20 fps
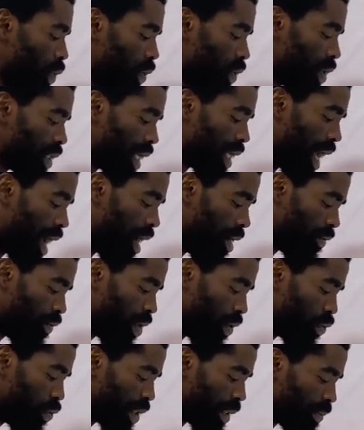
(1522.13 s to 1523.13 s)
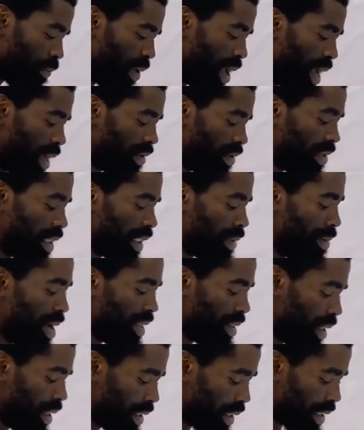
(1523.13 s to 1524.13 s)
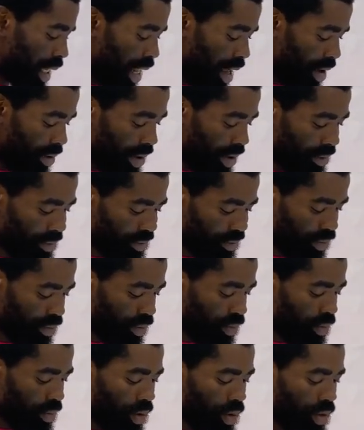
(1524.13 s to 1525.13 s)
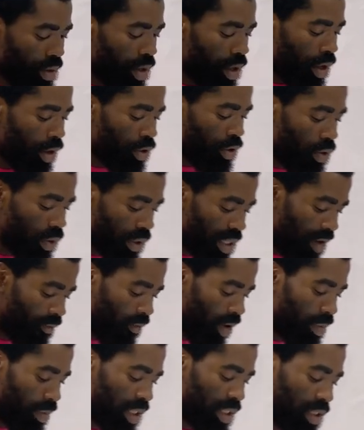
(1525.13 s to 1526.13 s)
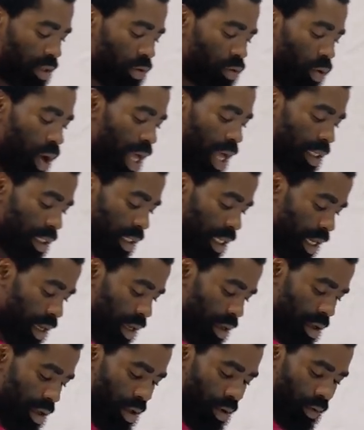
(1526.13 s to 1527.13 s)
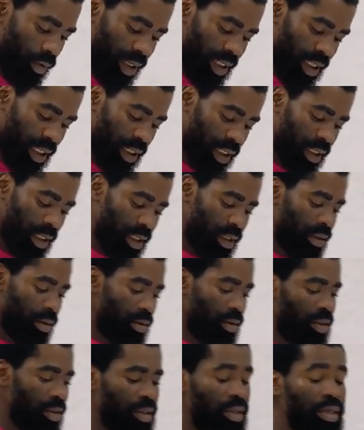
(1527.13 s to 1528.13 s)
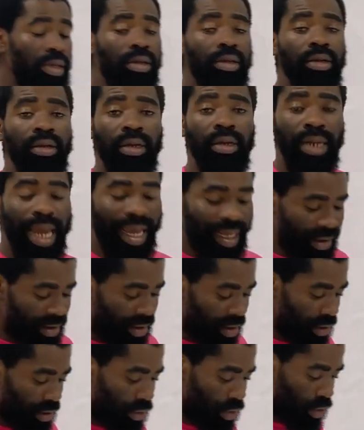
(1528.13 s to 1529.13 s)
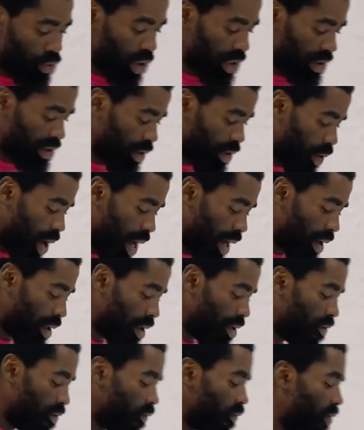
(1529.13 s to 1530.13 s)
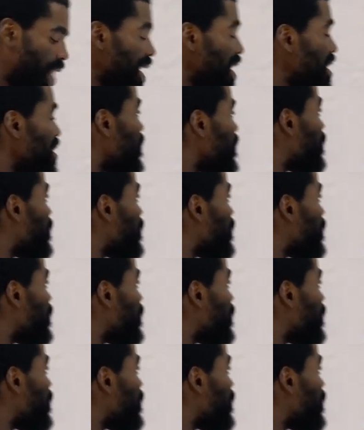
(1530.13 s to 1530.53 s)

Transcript: shows how Kweku spends his monthly salary. Use the information to answer question 19 to 21. Find